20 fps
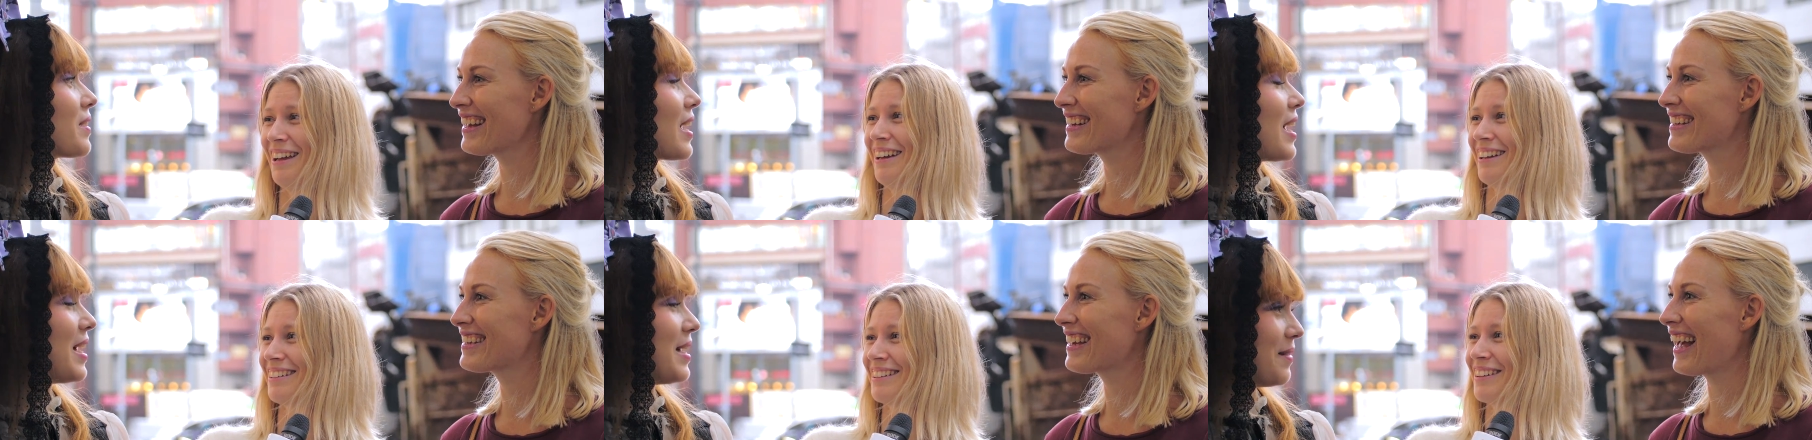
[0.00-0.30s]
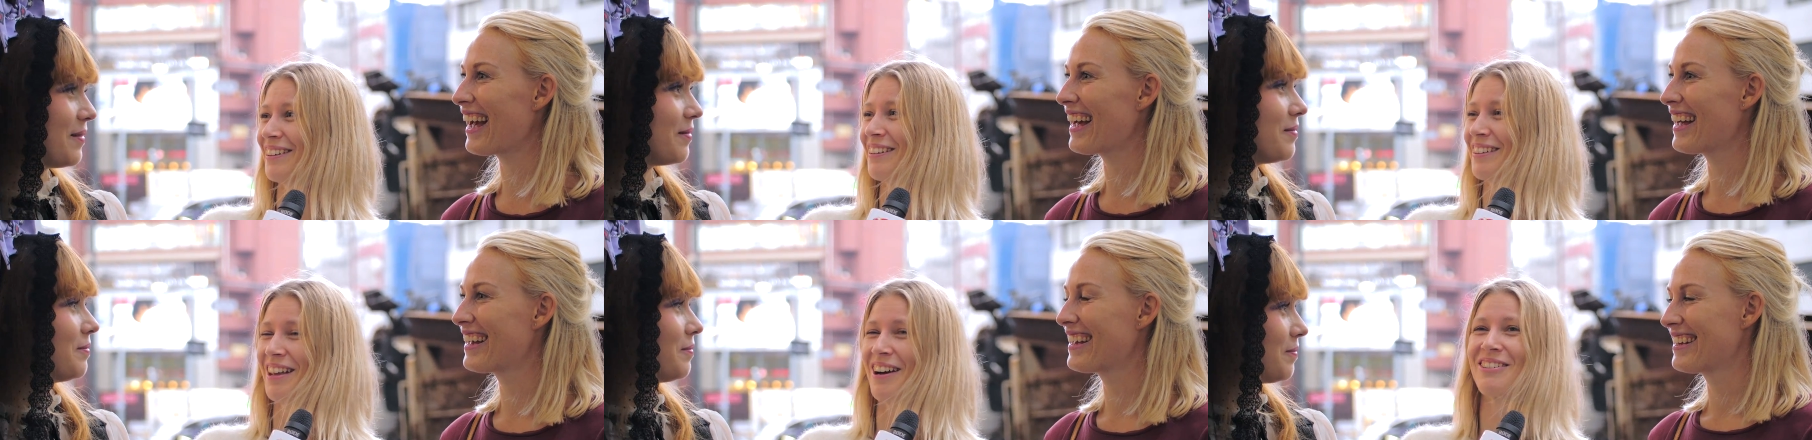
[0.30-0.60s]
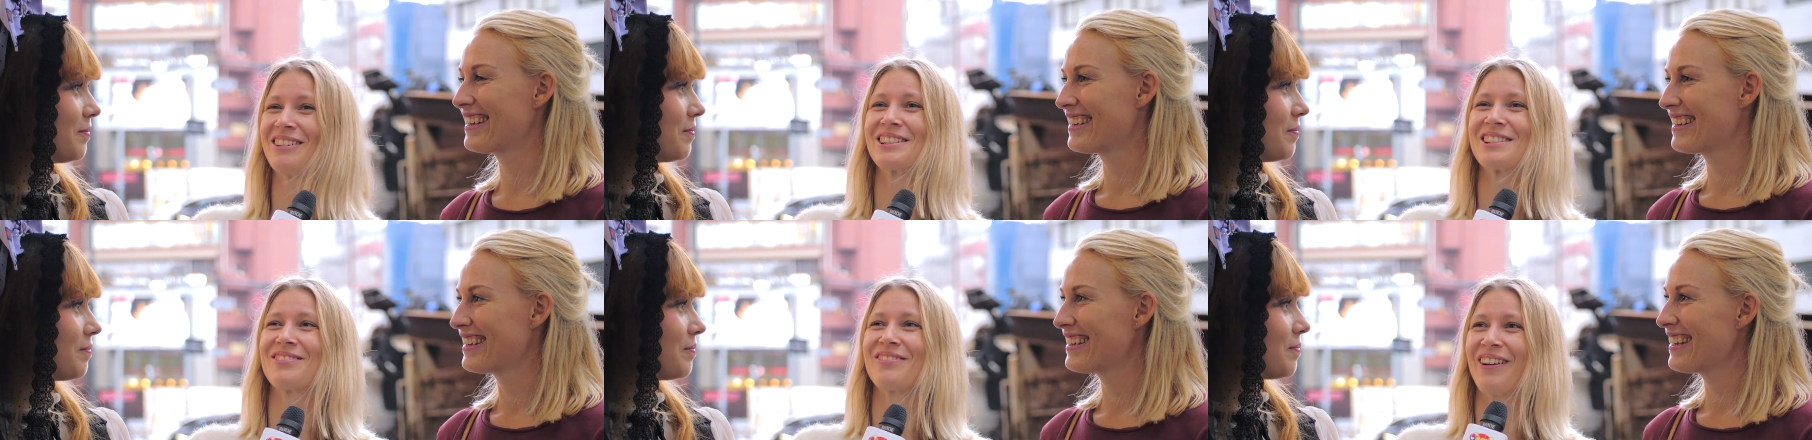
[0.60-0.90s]
Speaker 1: Okay, no, that
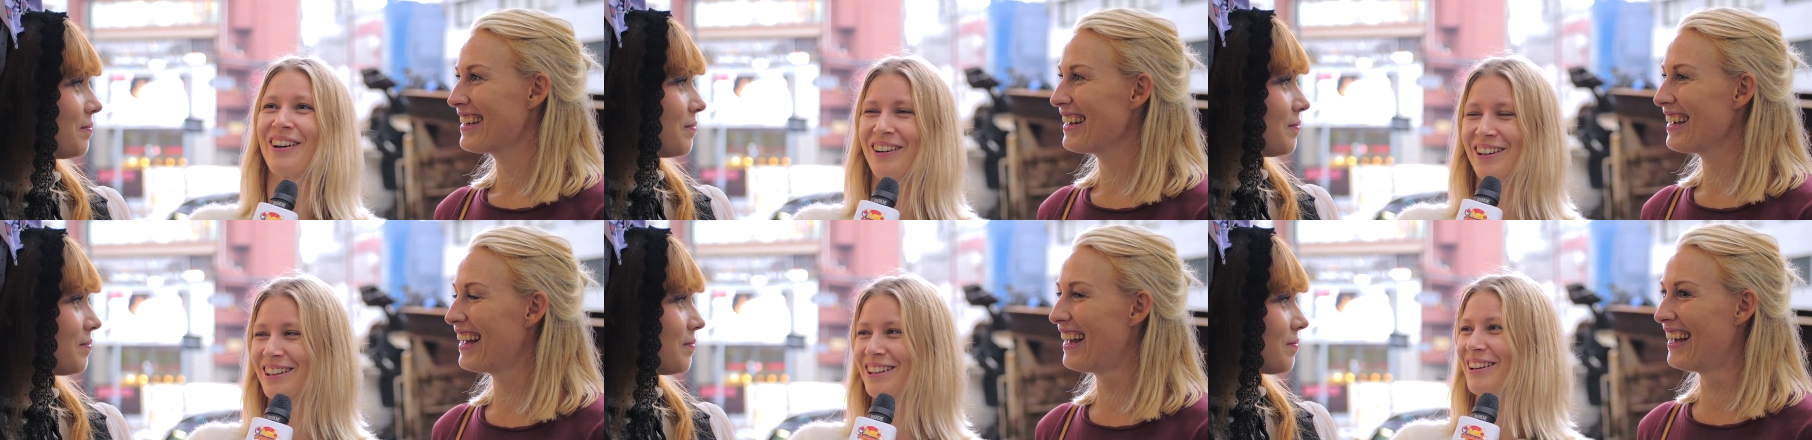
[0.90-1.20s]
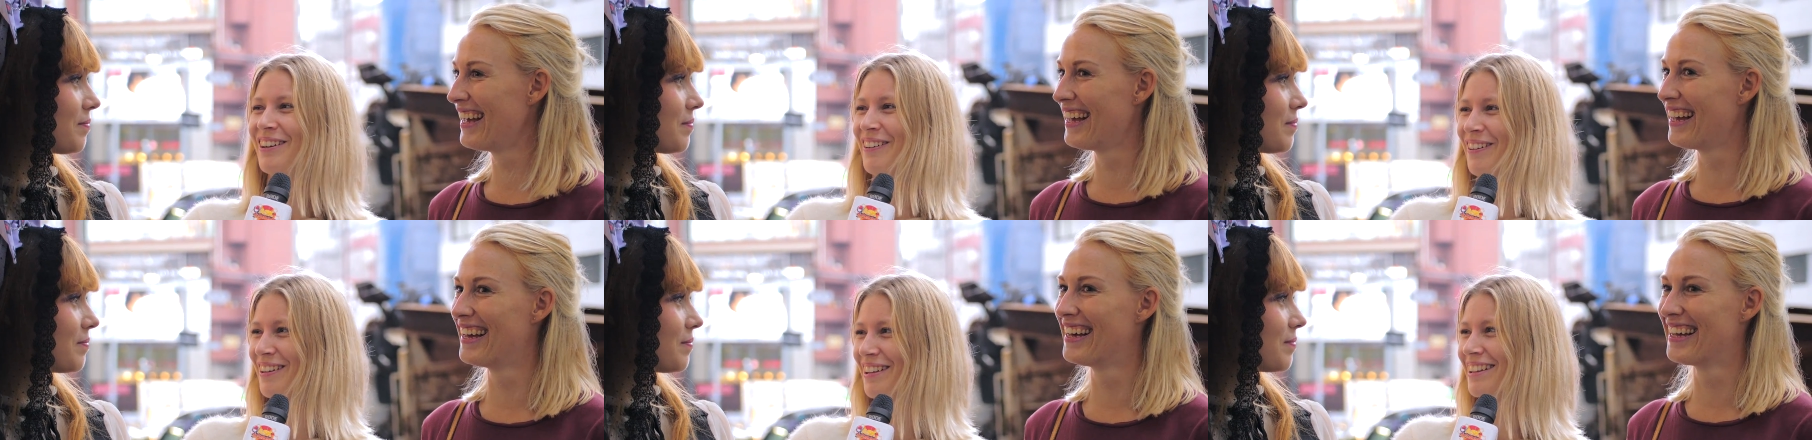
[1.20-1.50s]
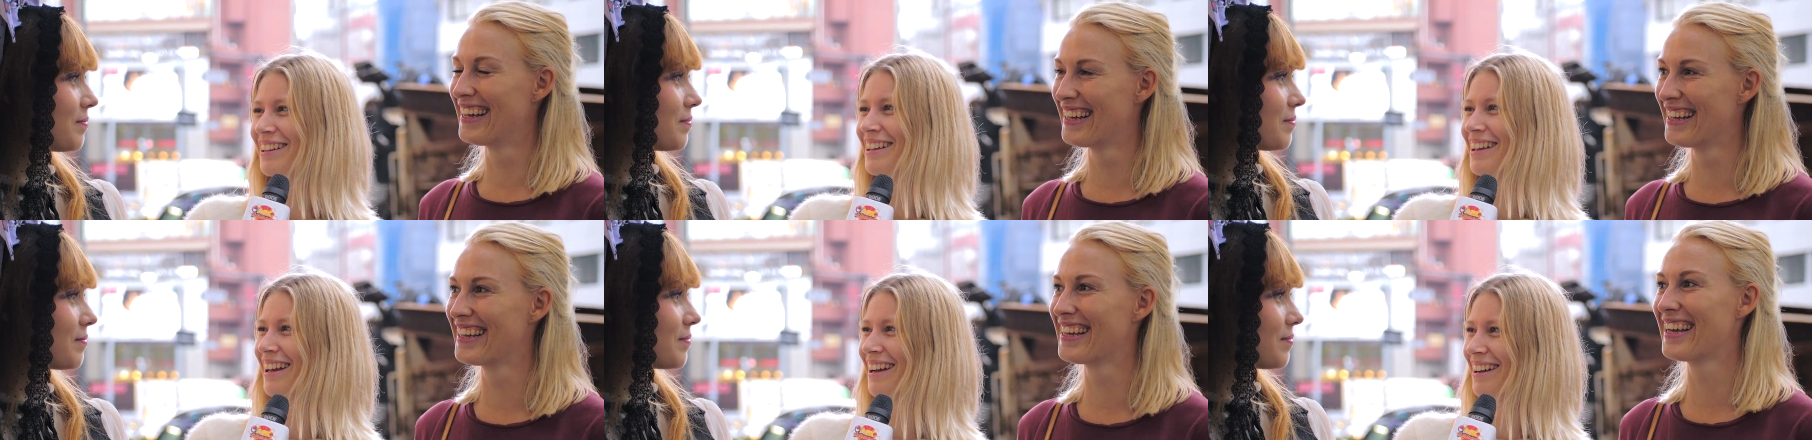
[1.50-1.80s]
was very
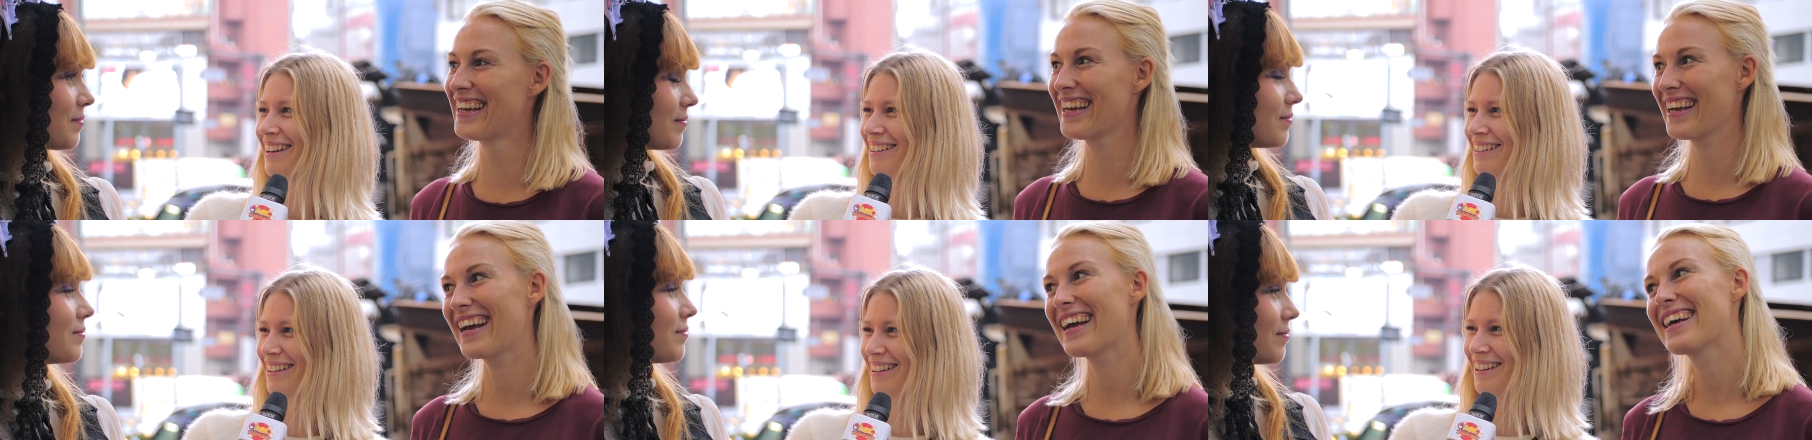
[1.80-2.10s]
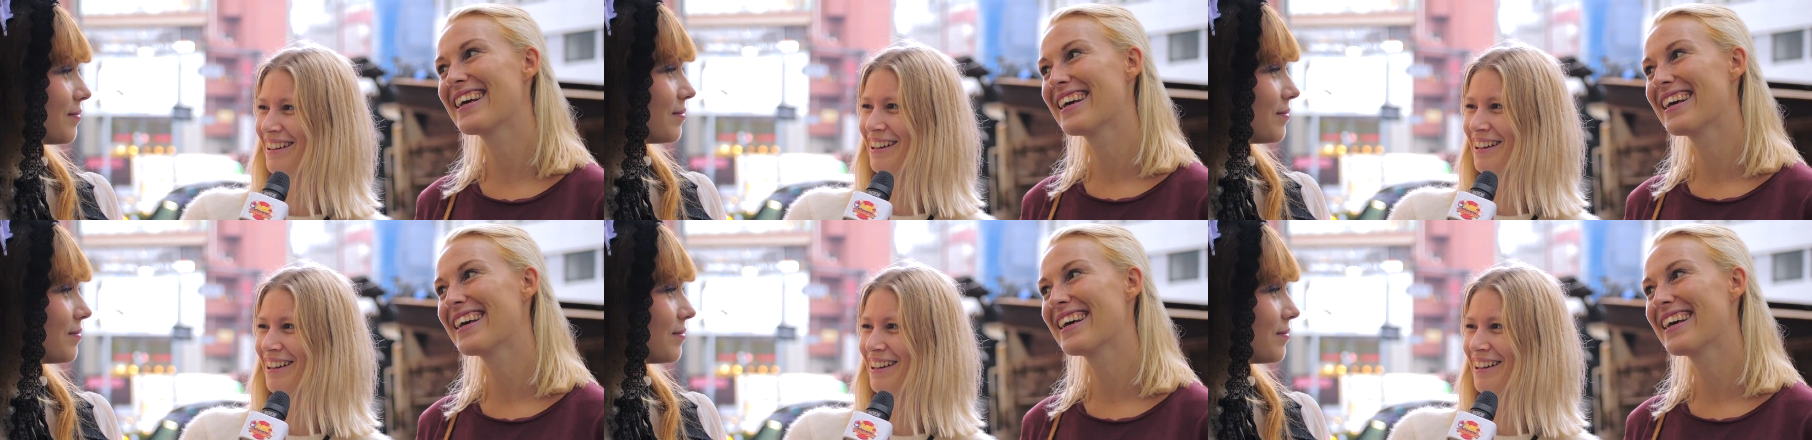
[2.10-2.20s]
local. Yeah,